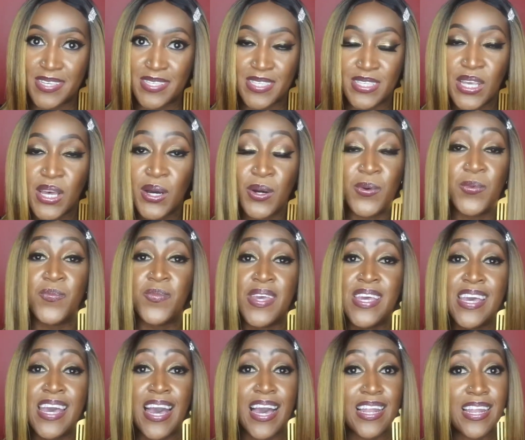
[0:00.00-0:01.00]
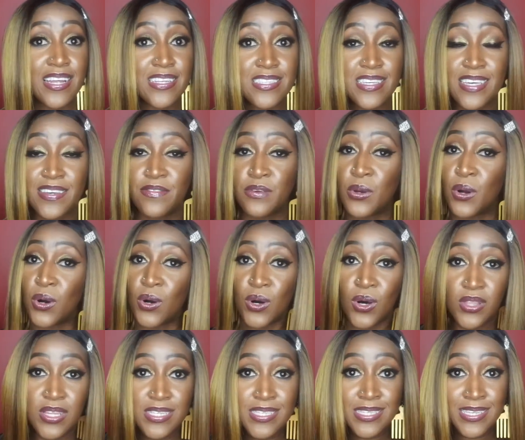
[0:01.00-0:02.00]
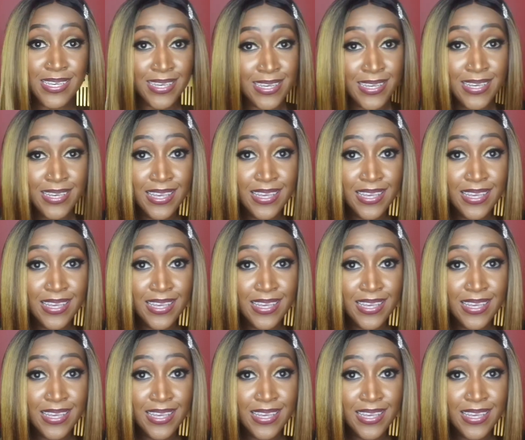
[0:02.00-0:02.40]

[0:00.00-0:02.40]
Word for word: So, I like to give you all the tea